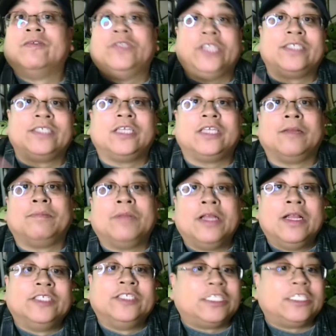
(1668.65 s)
of Jessup
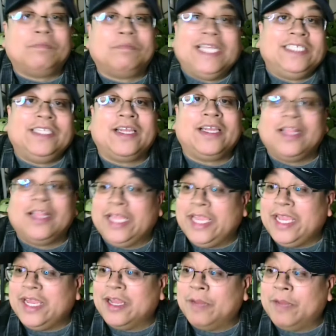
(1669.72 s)
just
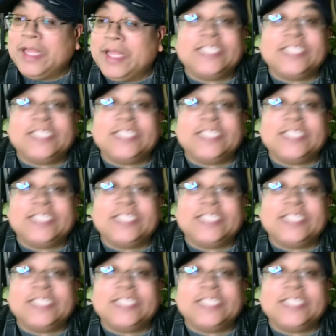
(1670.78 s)
basically um,